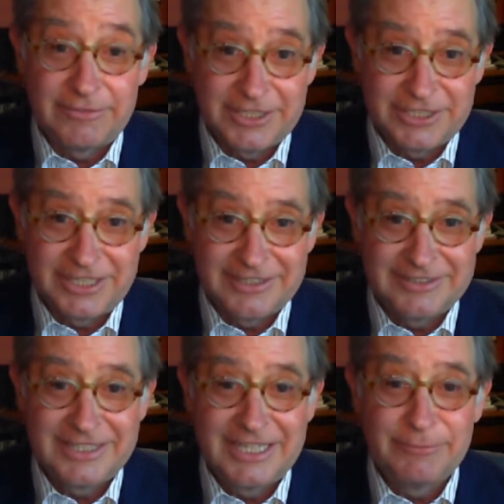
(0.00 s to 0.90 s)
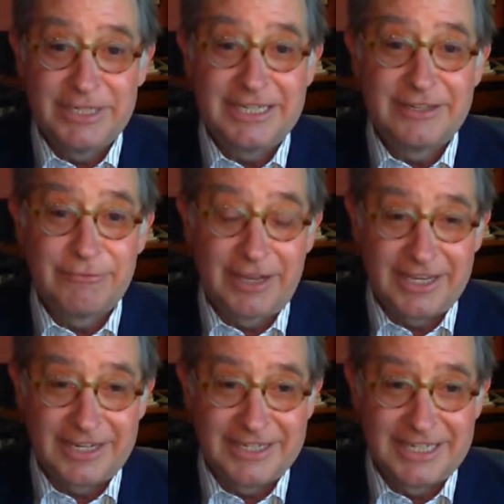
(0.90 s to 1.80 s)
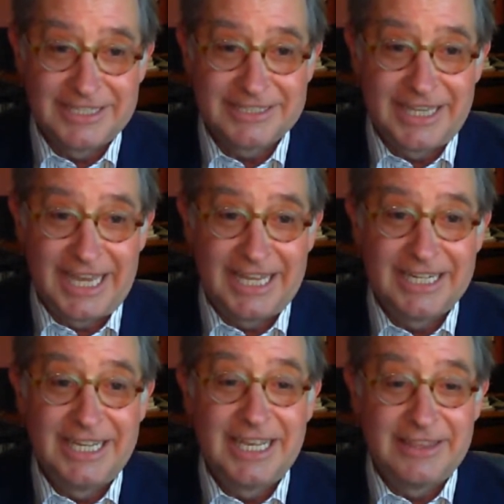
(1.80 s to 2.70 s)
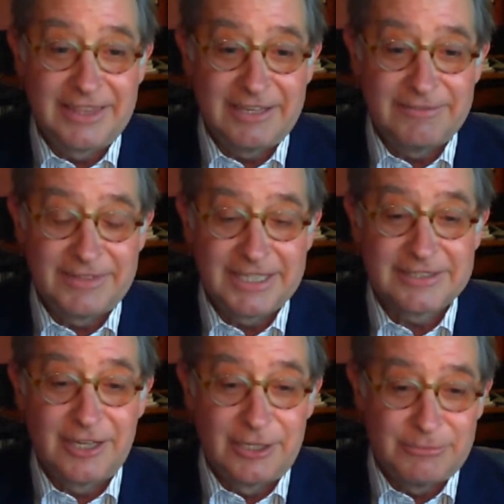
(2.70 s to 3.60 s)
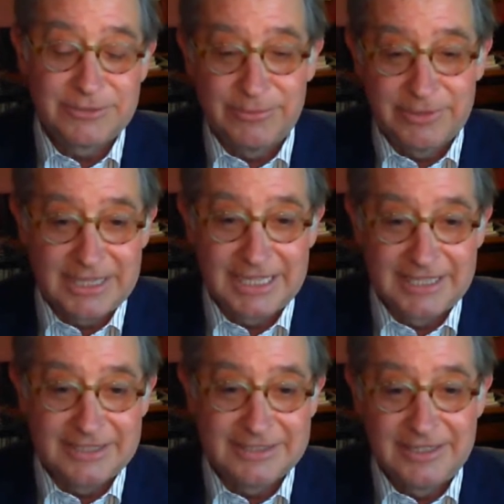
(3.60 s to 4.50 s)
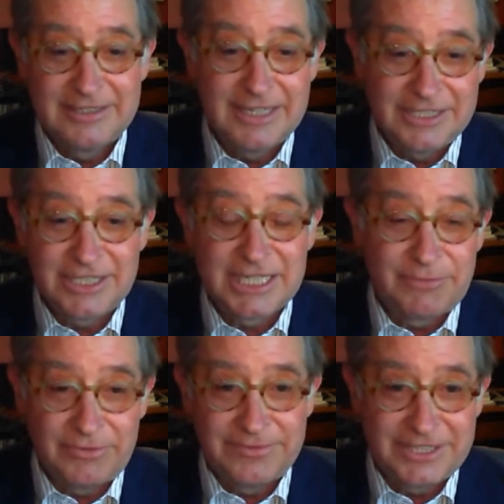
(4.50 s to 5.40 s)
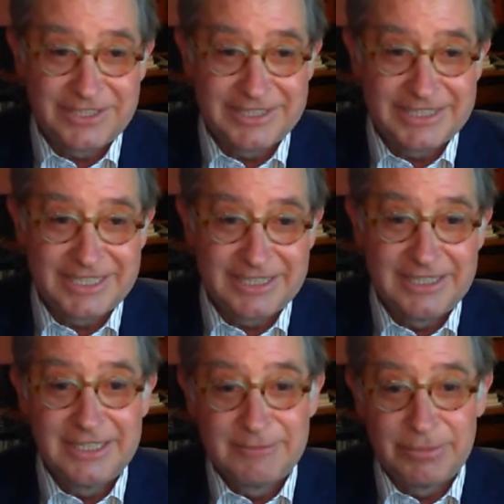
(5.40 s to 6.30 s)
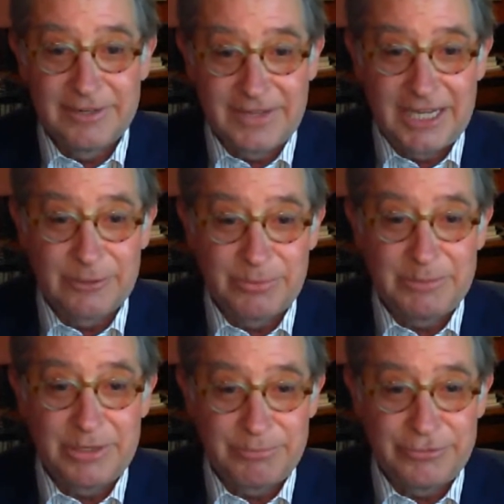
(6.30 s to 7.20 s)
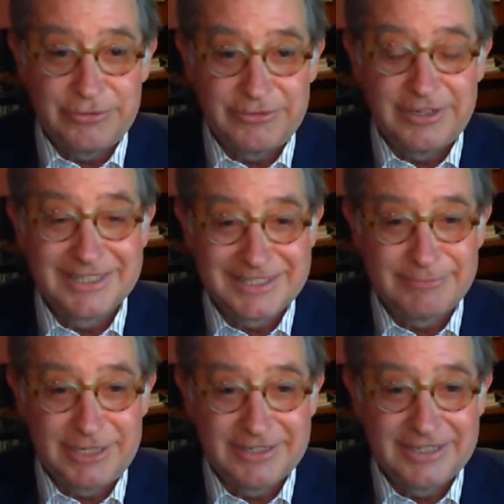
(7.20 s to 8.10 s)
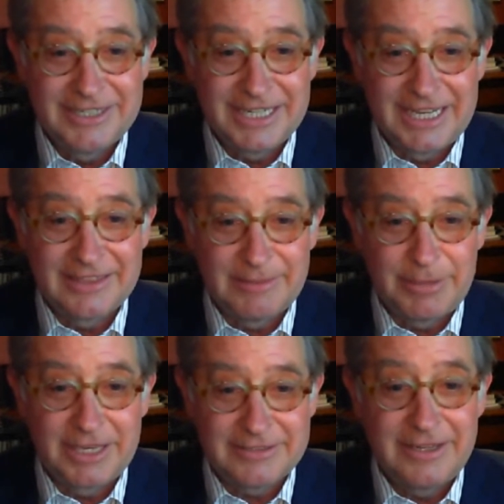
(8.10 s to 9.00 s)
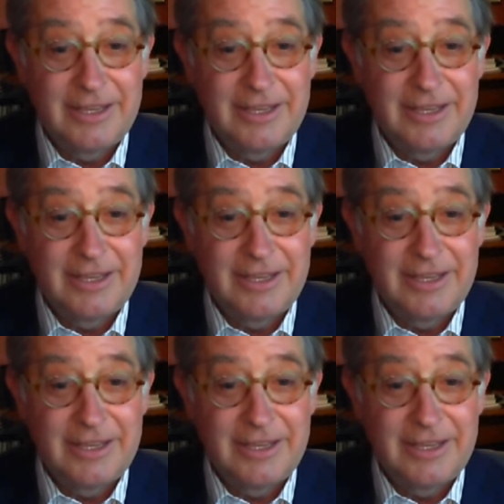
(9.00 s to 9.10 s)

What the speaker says: the charts. And we need to recognize that and think of this almost with the lens, not just of efficiency, but of how do we be prudent and smart to get the best